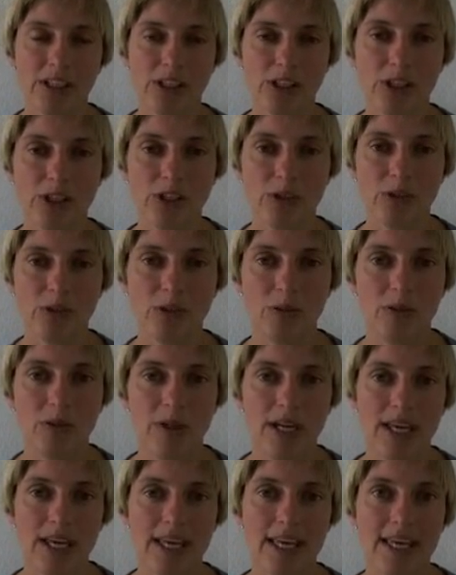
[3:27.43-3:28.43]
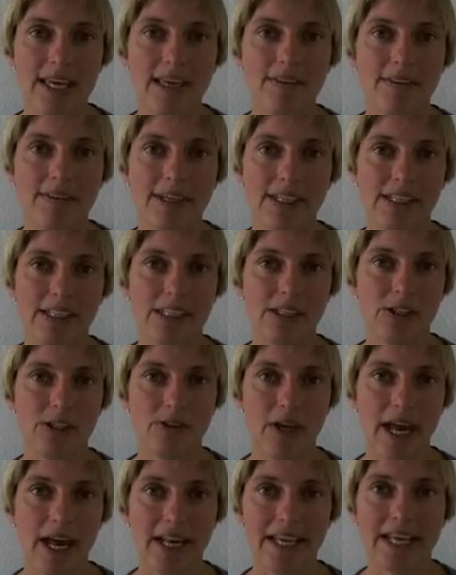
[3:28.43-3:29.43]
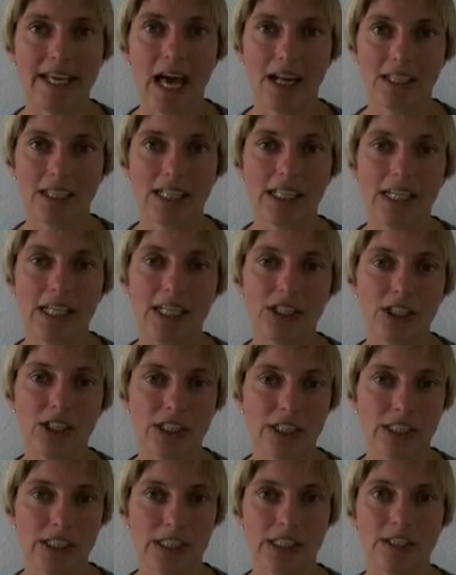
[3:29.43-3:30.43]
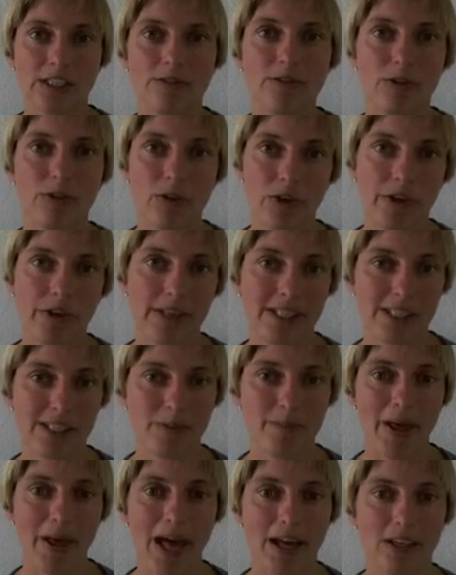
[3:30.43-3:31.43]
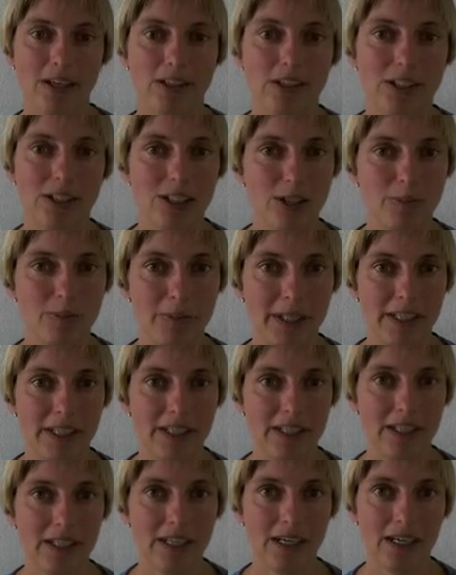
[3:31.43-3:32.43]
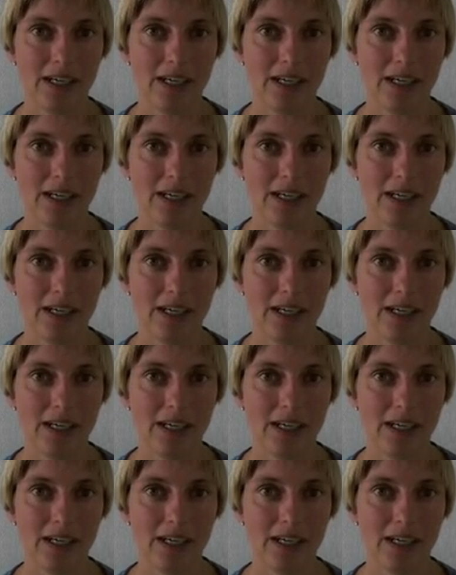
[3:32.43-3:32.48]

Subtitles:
to even do any calculations for this pattern to be